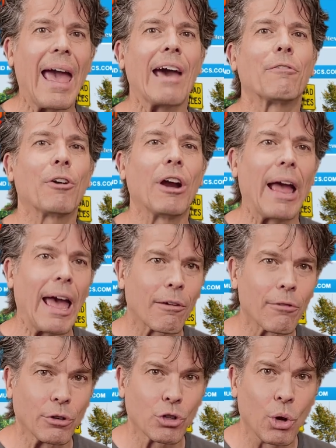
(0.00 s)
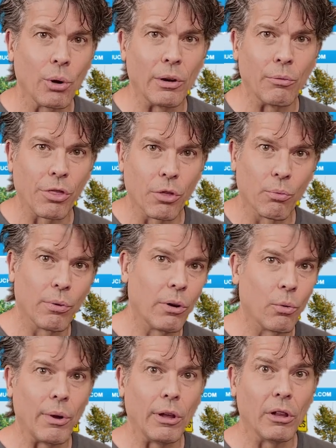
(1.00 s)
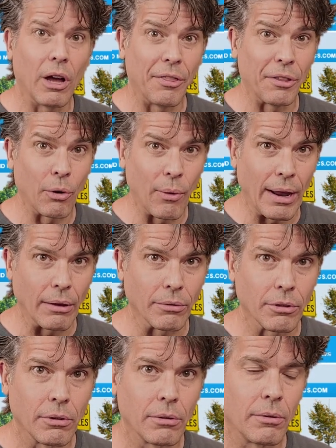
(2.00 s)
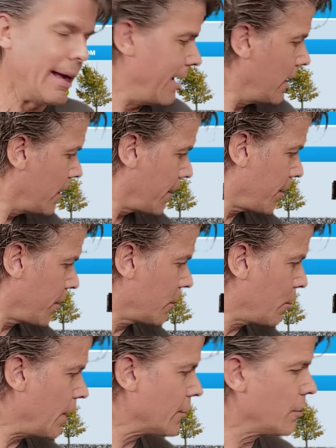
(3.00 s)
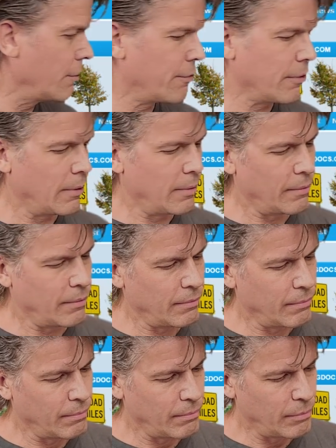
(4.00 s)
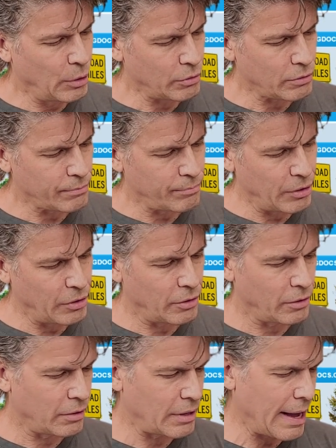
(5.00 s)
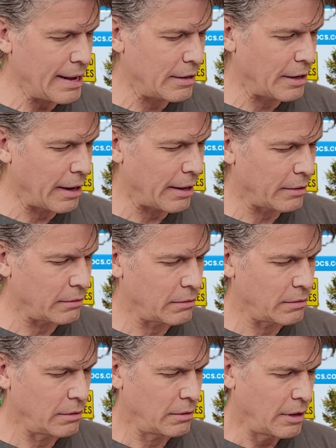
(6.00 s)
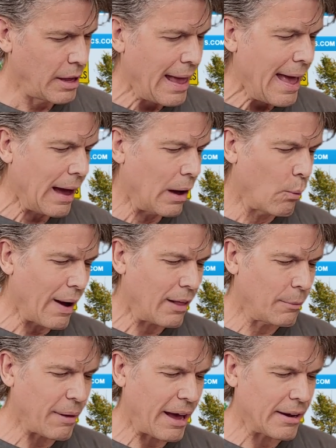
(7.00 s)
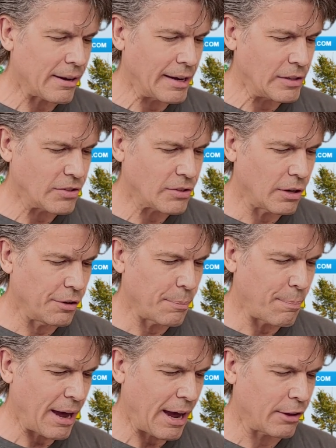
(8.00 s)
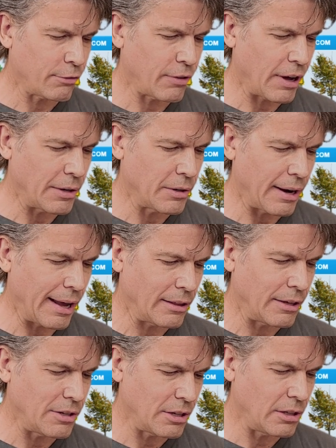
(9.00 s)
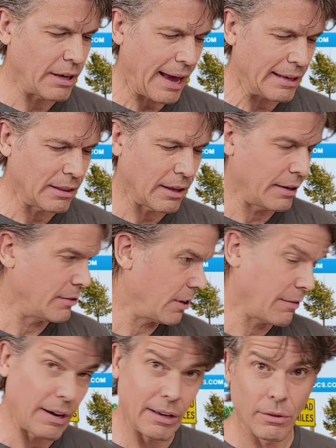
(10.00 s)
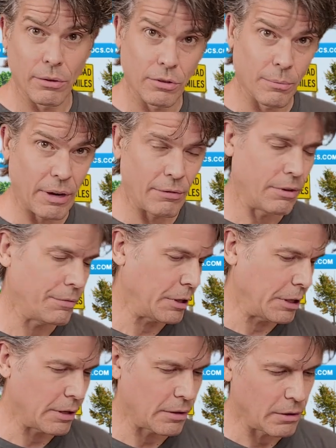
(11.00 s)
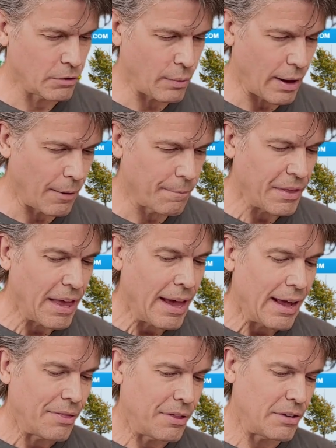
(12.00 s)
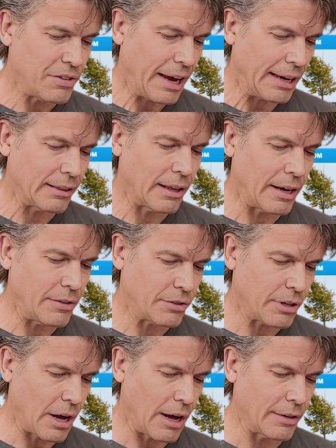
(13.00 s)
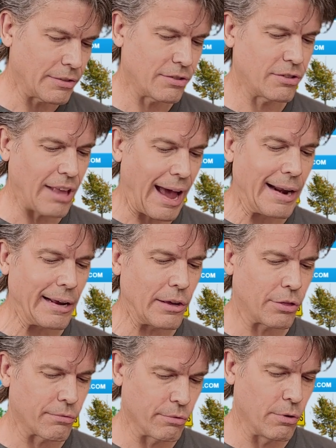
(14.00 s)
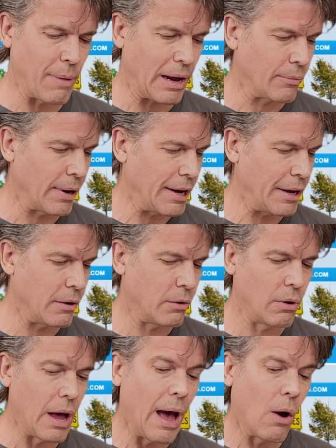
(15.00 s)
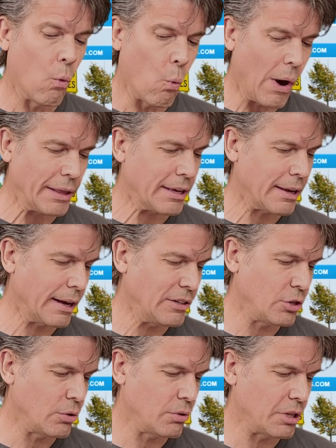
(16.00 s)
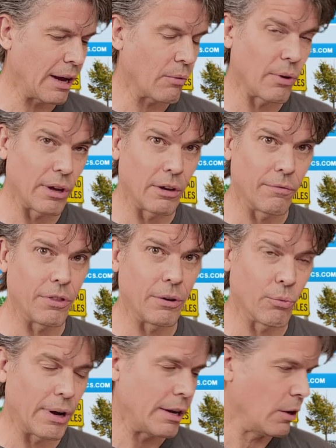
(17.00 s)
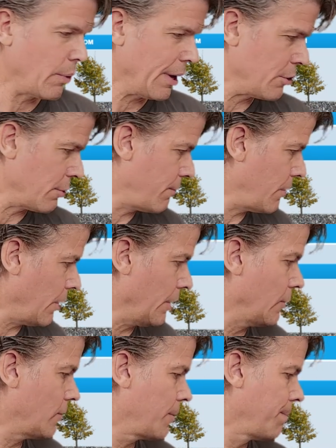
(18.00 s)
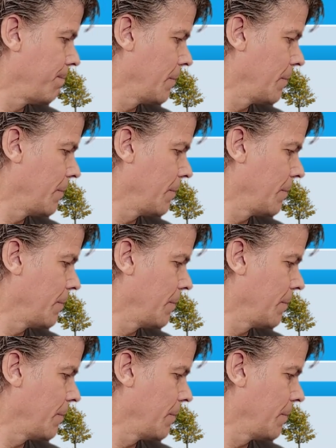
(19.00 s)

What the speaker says: ever, ever tow it with the rear wheel on the ground. And a third question from Milkman89. A while back, I installed the Pathfinder LED headlights. I've had those in my 1500 as well. These headlights cause static through my radio. What can I do to get rid of the radio interference?